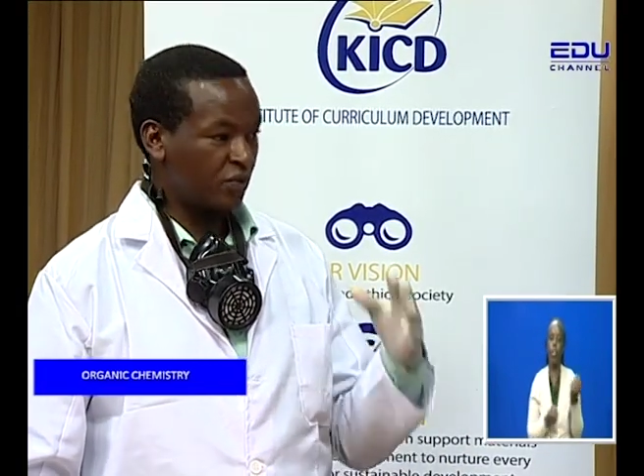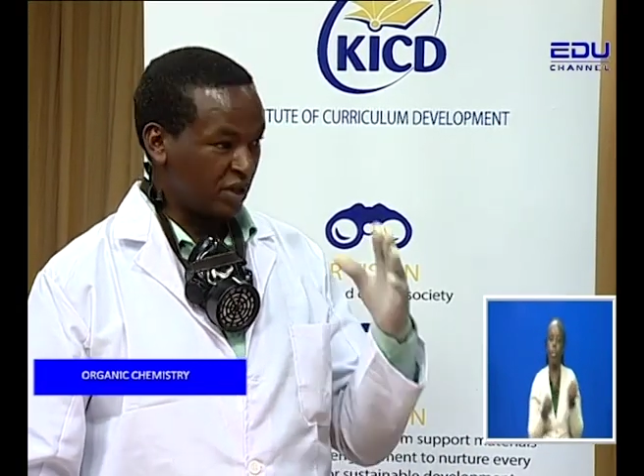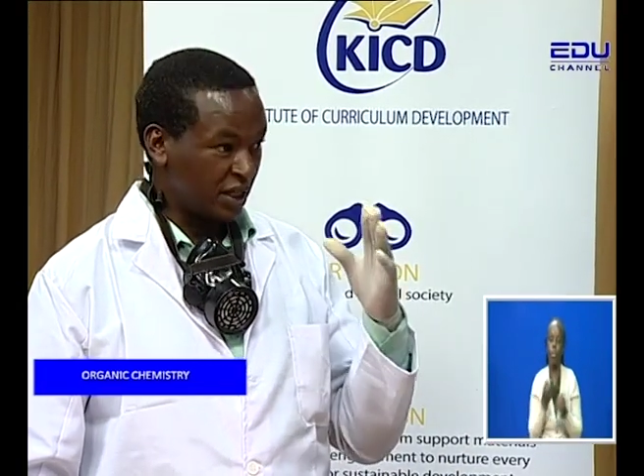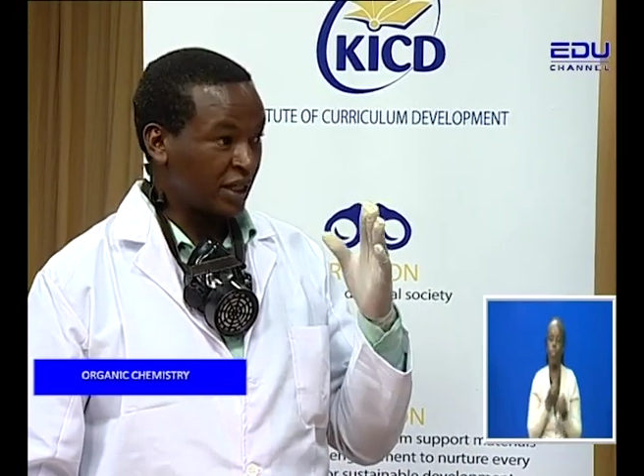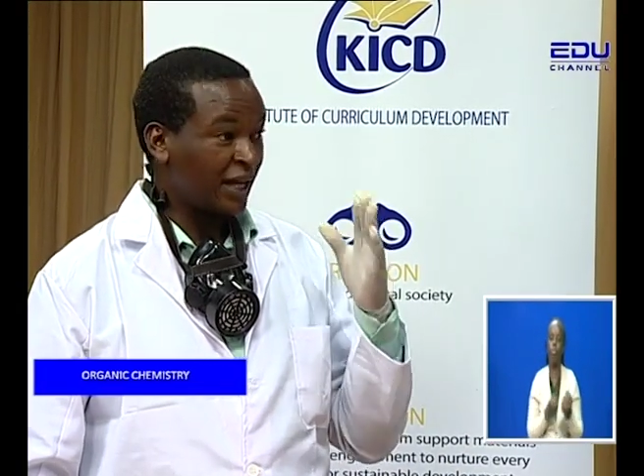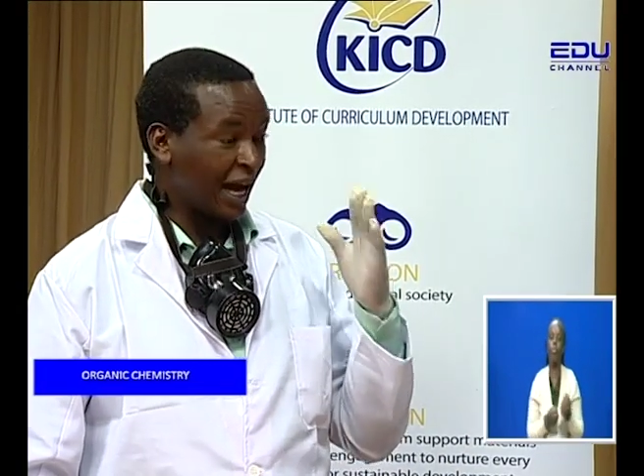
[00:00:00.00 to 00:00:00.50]
We
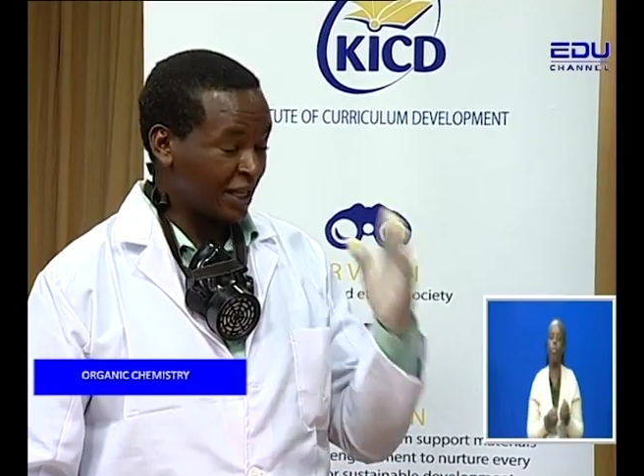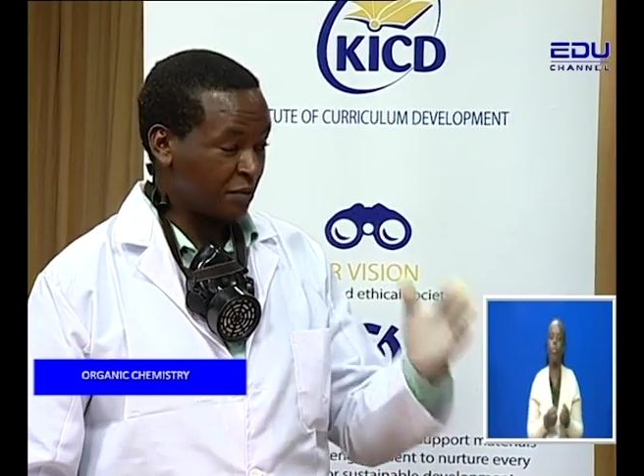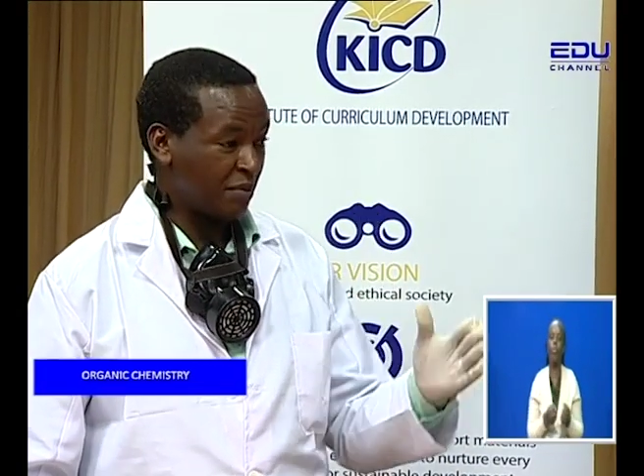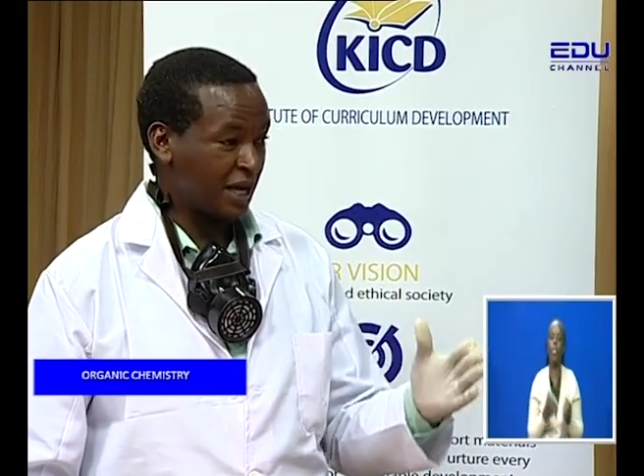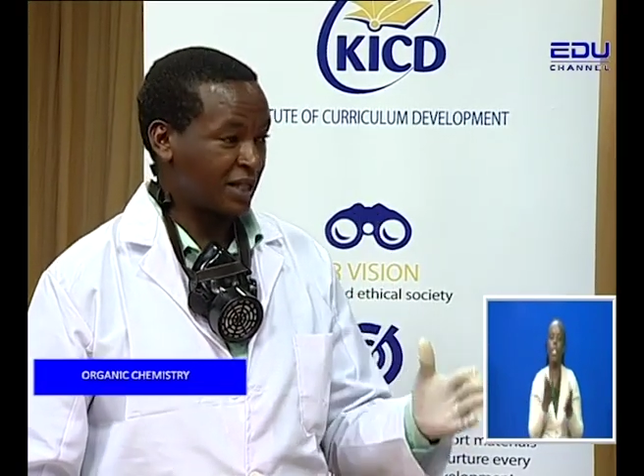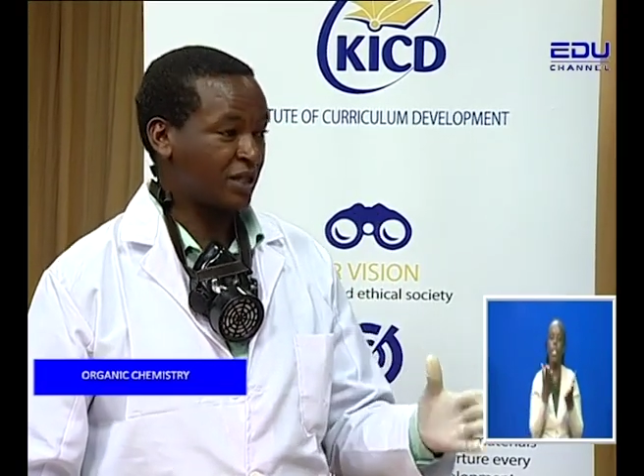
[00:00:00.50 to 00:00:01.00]
need gas
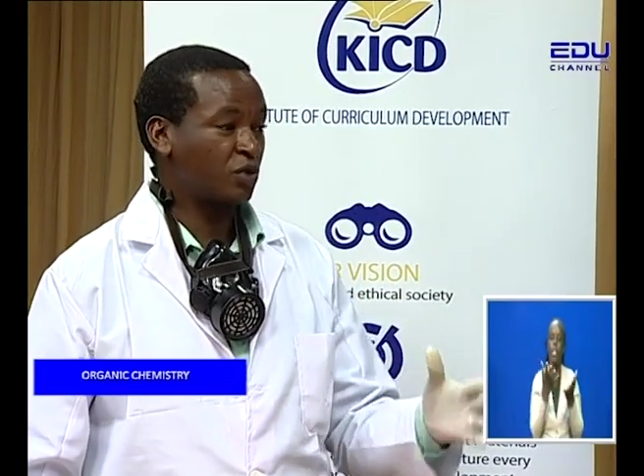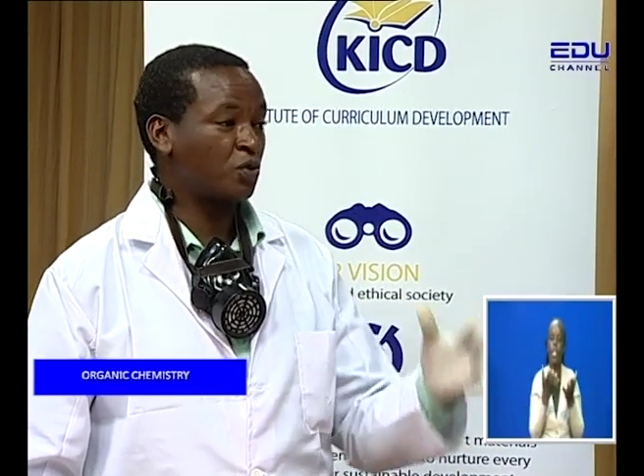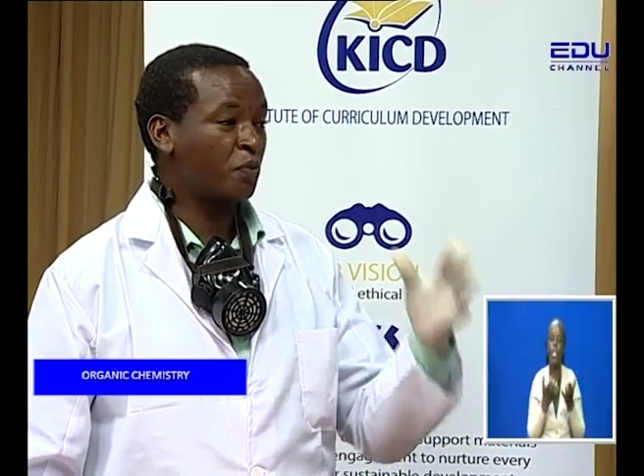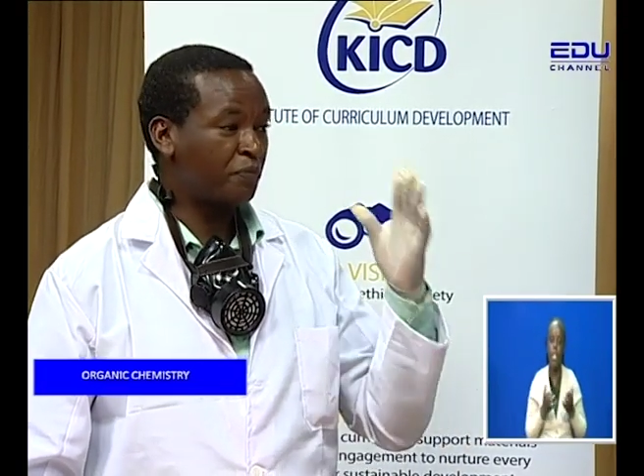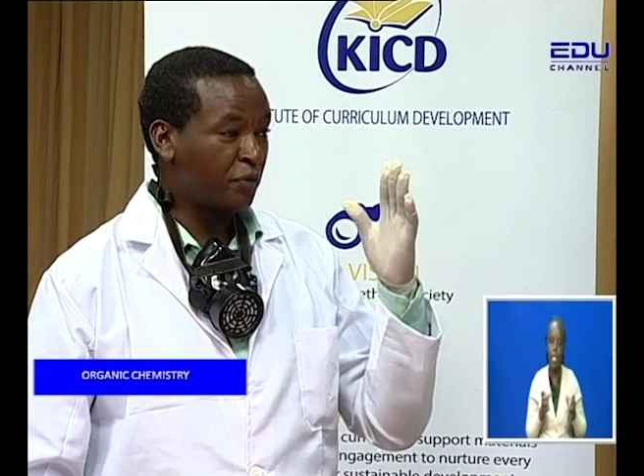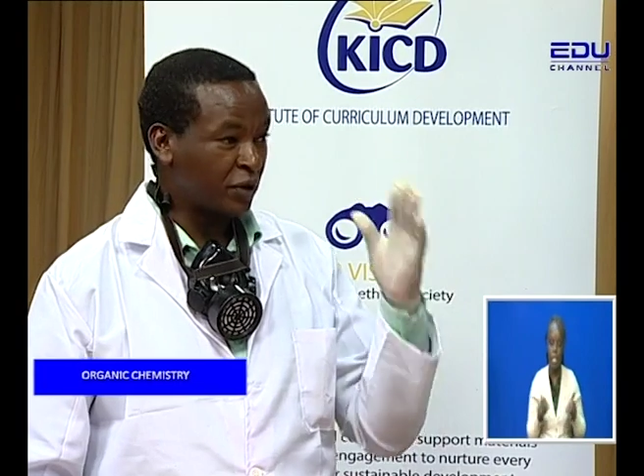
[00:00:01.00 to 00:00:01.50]
mask to
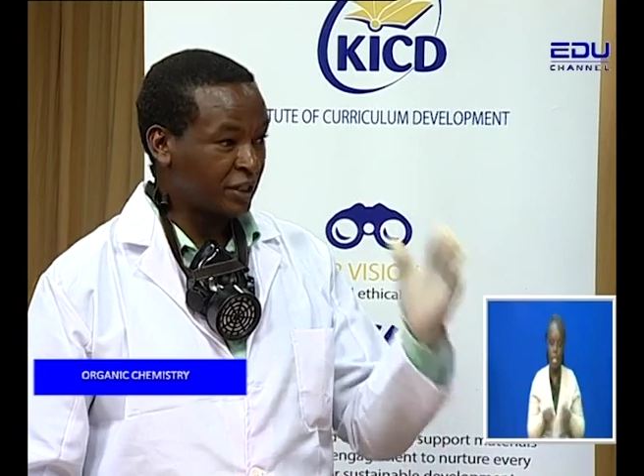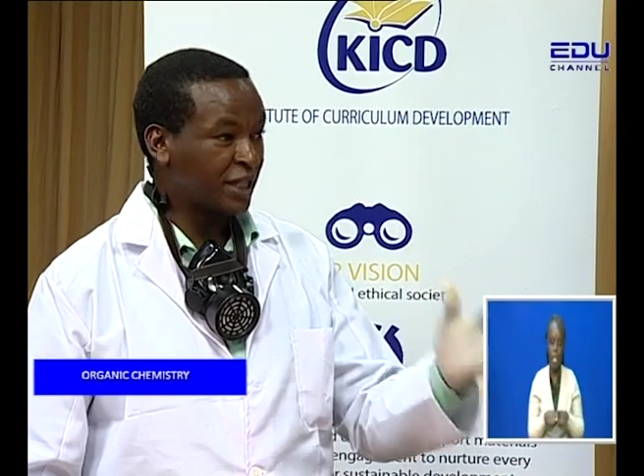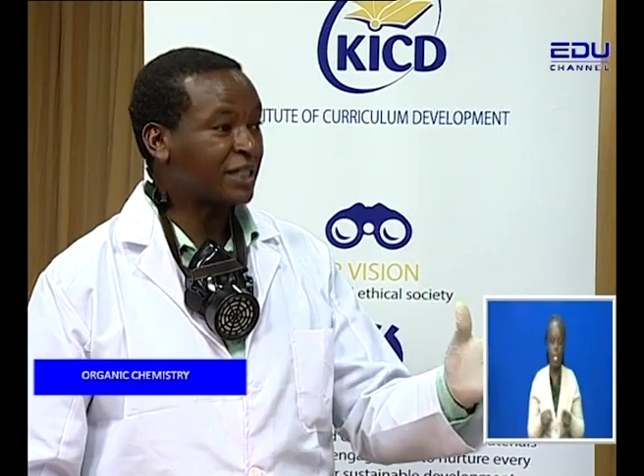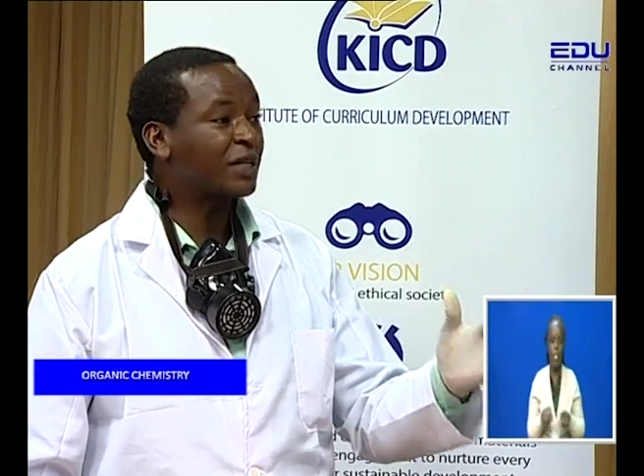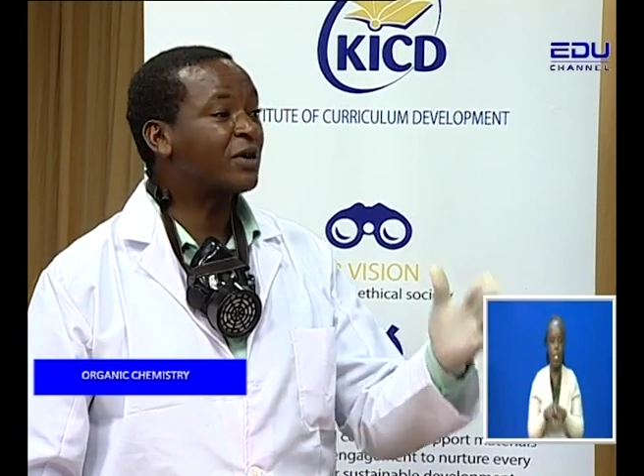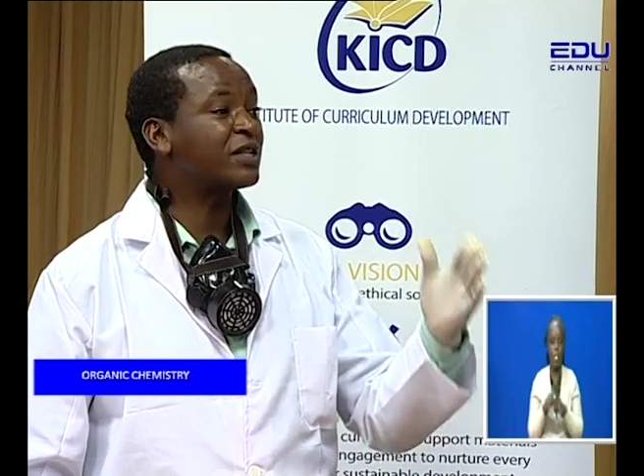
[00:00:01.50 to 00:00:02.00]

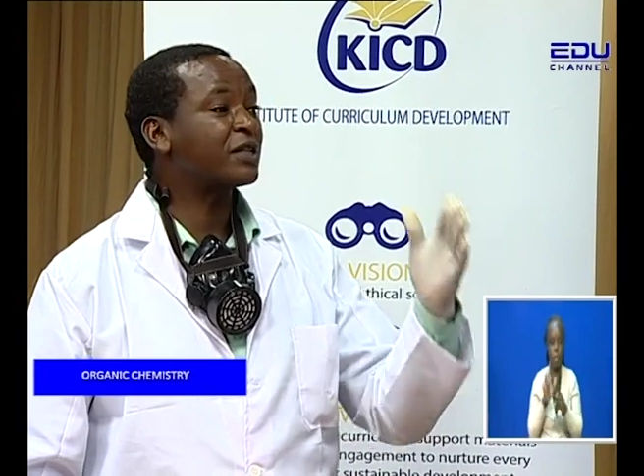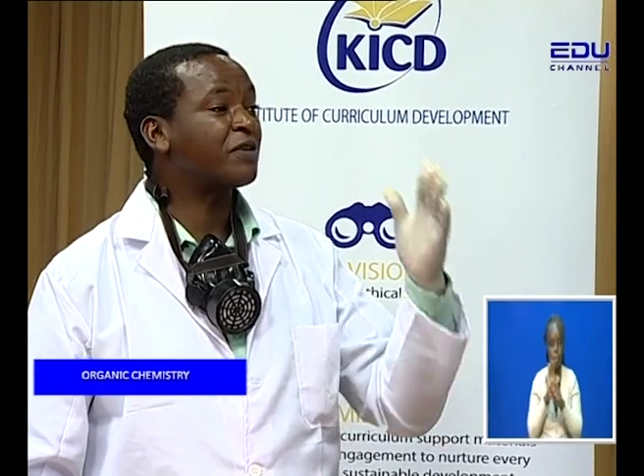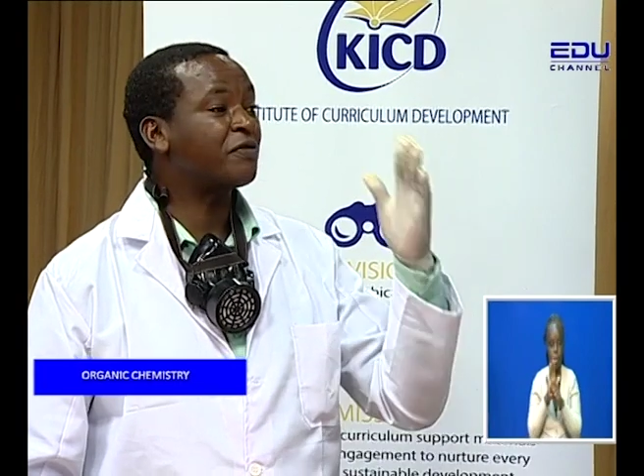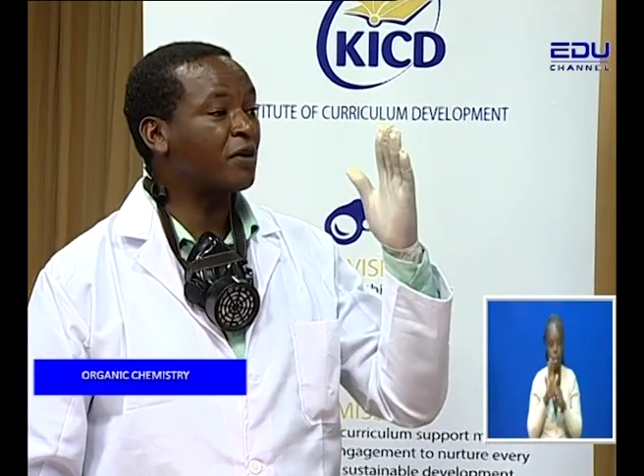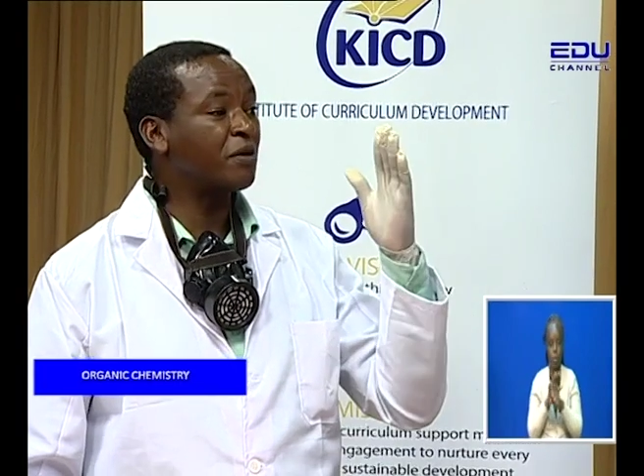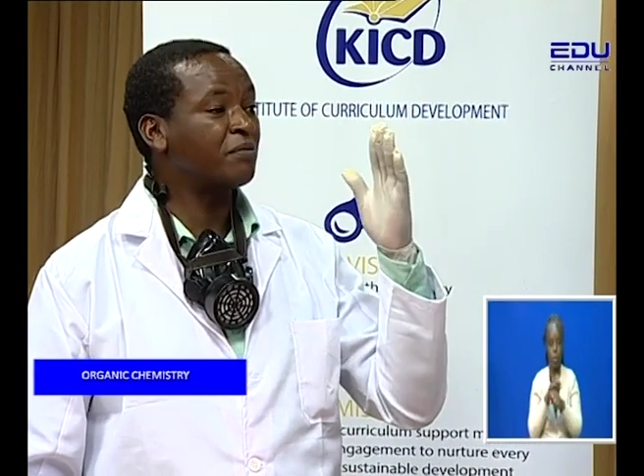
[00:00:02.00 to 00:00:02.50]
protect
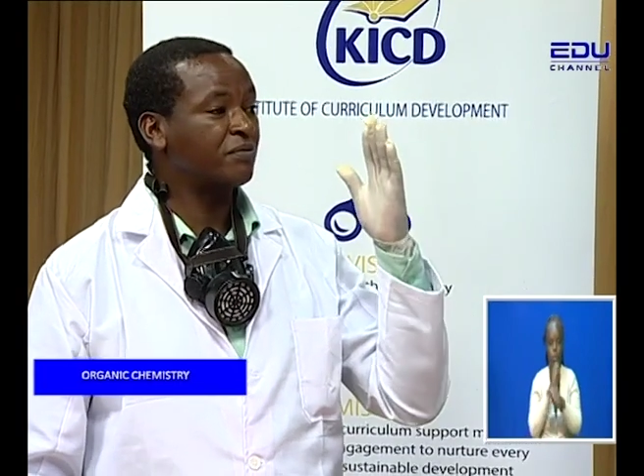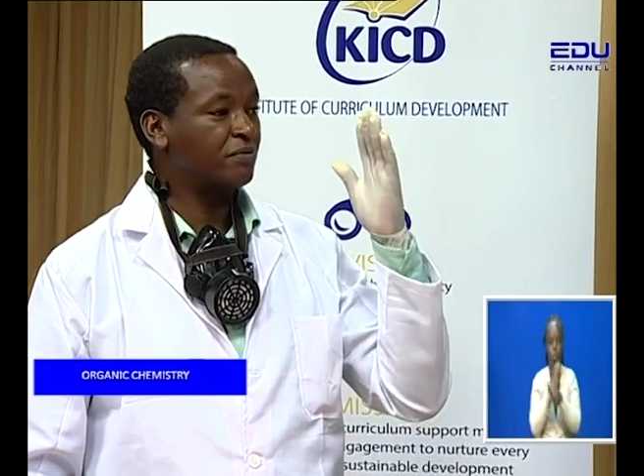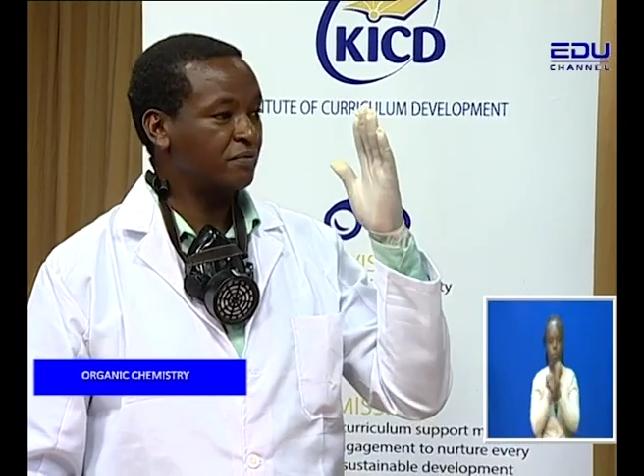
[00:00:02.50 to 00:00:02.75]
ourselves from